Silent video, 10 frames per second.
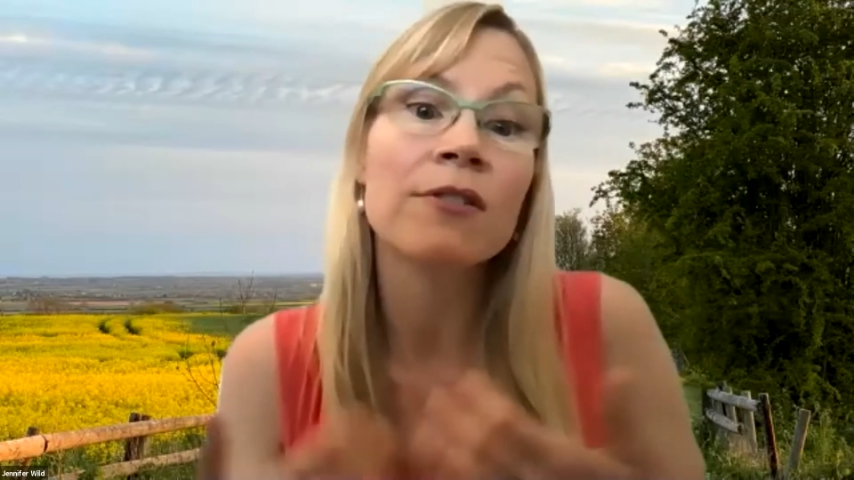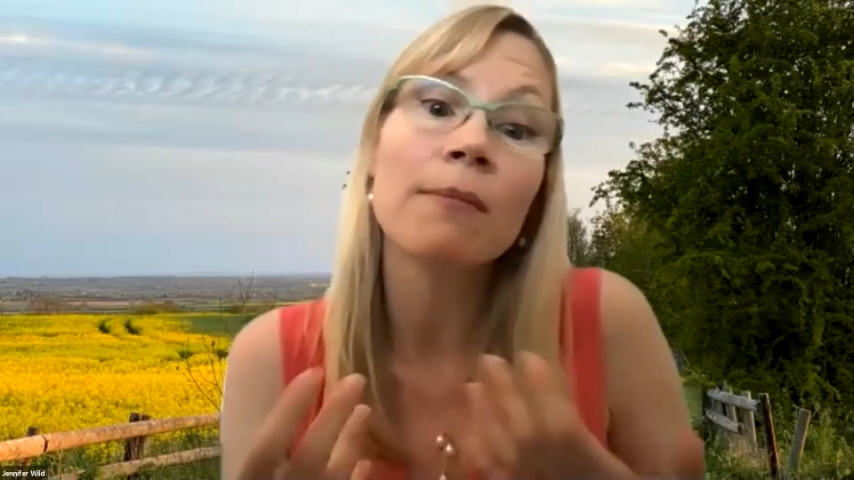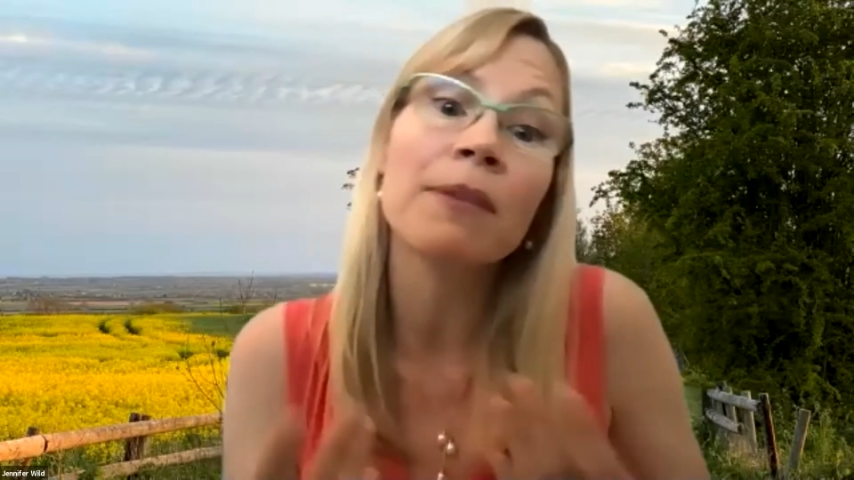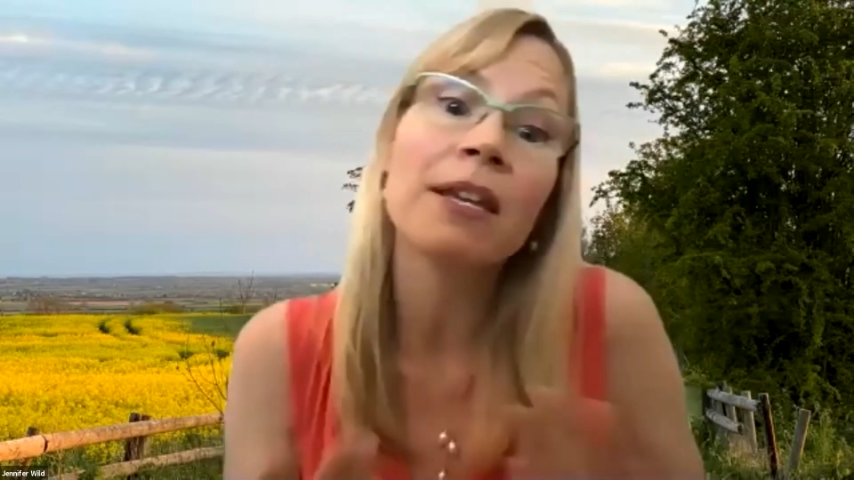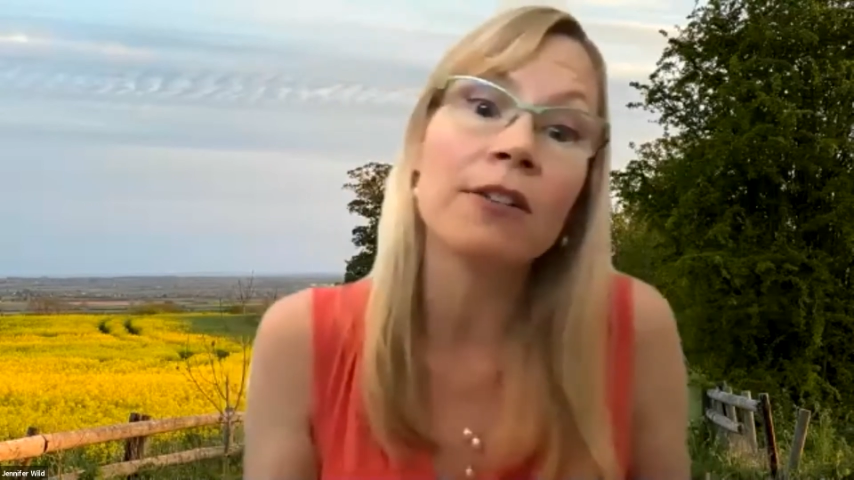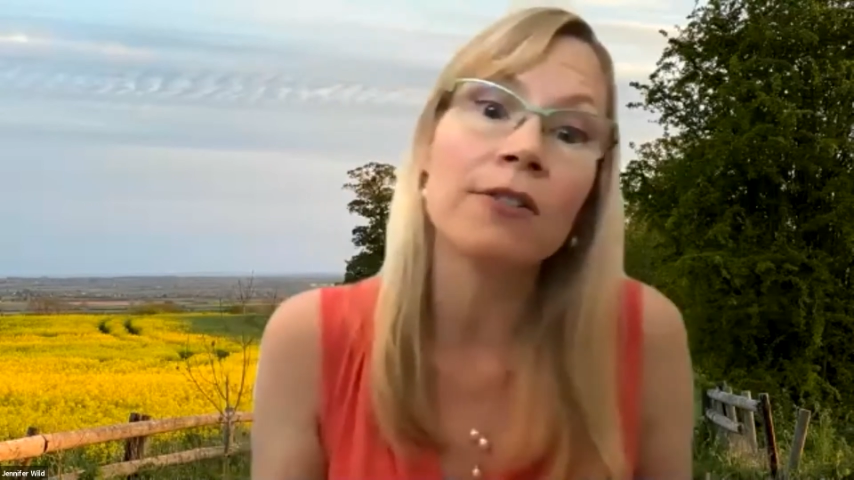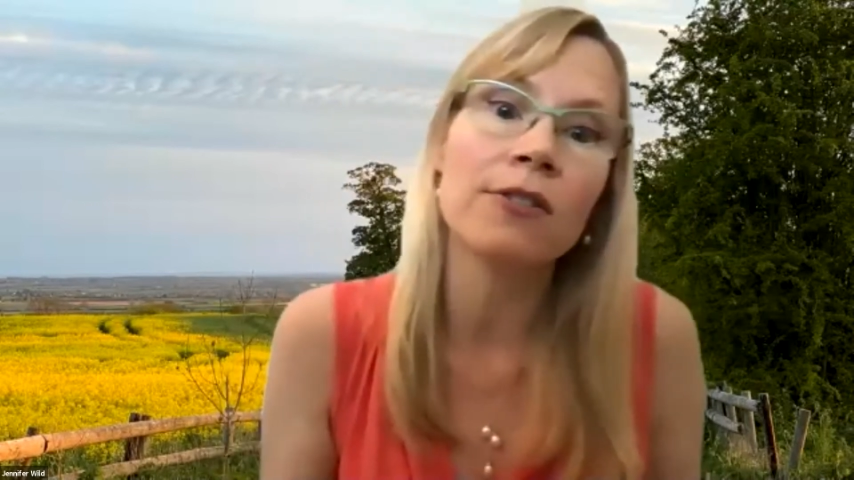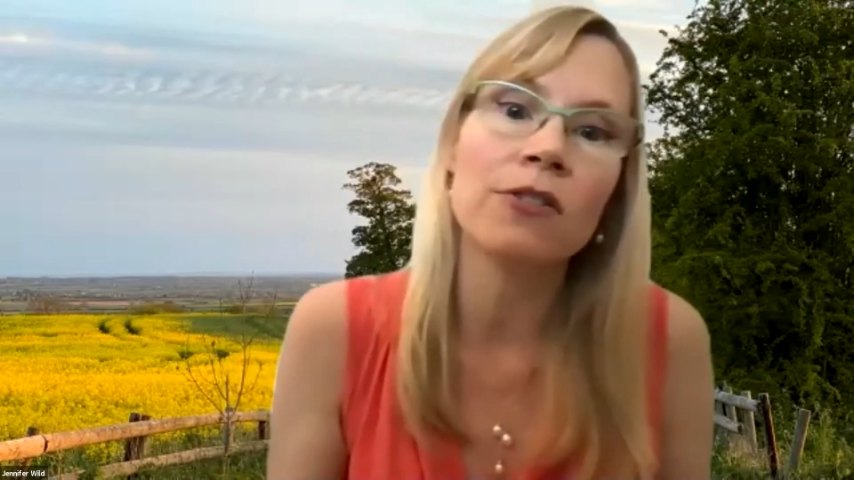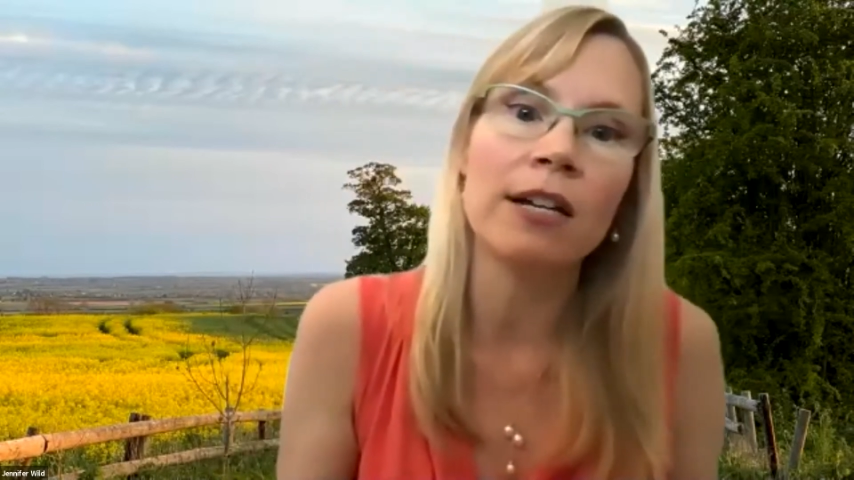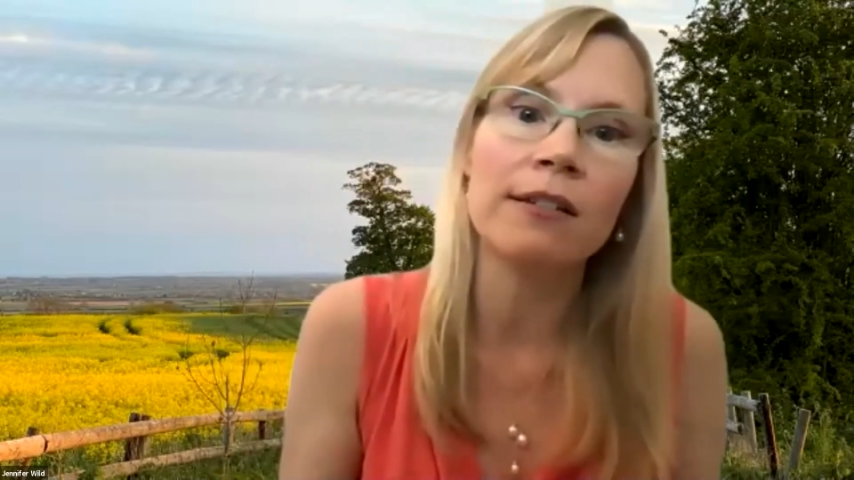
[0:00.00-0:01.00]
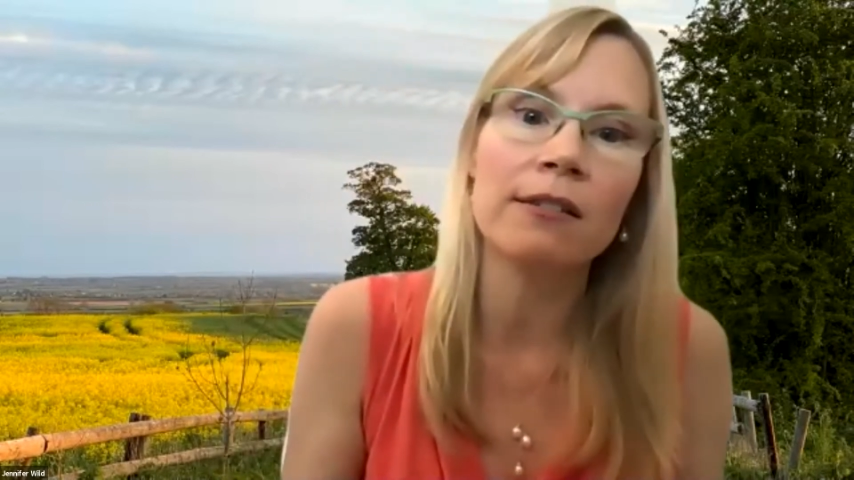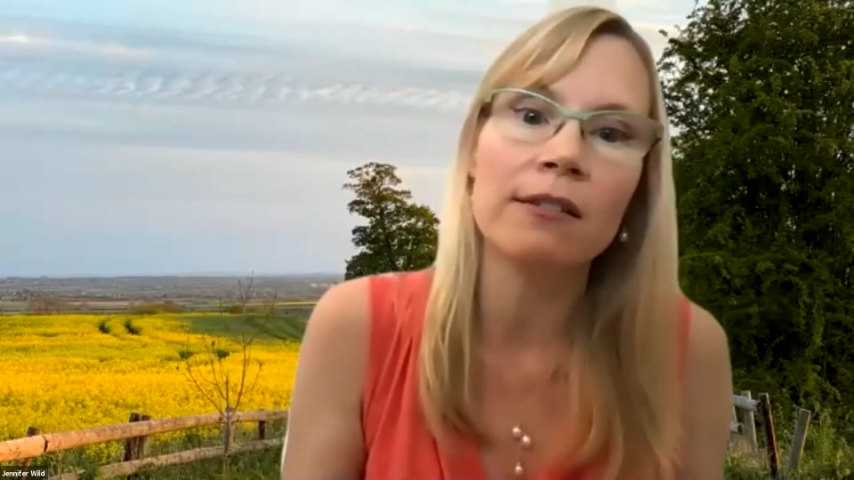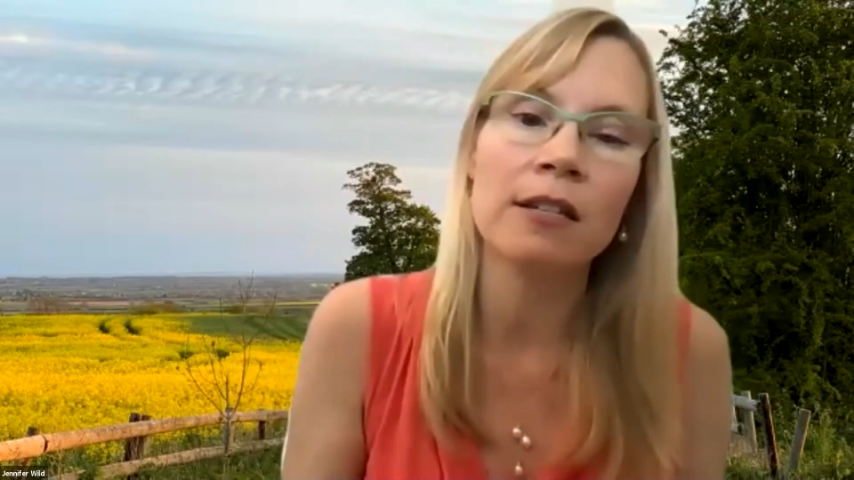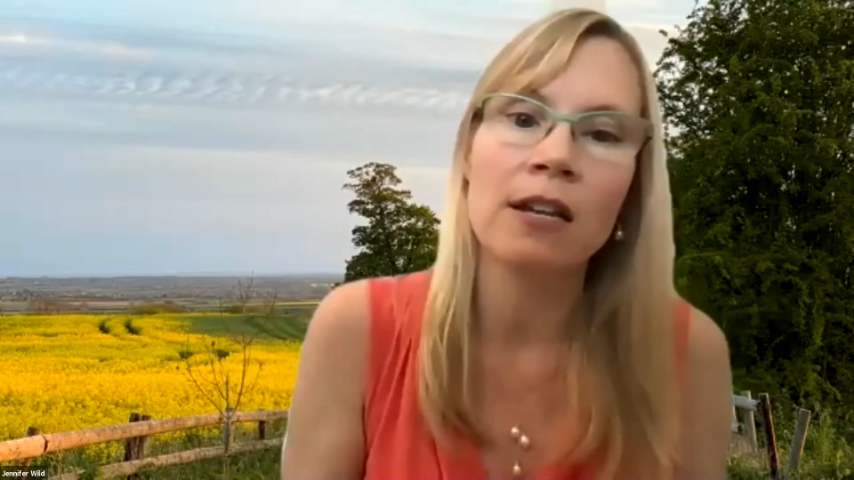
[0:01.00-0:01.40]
something I could suggest?